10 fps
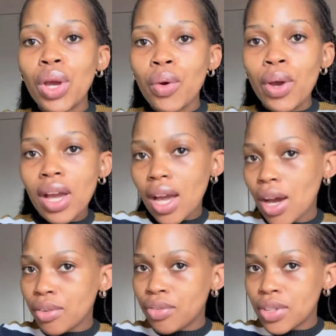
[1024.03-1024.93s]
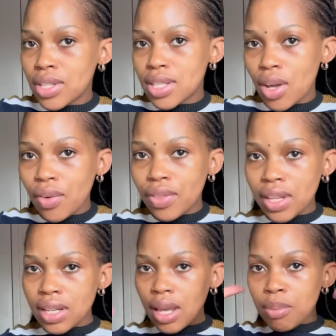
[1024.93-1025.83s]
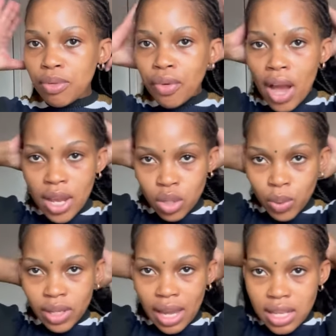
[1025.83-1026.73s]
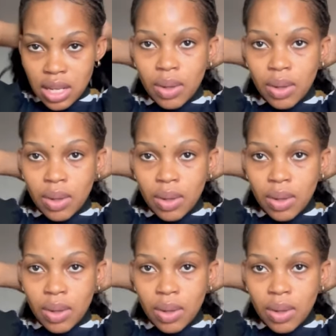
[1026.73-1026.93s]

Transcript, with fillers: a quick outfit of the day before I do it guys I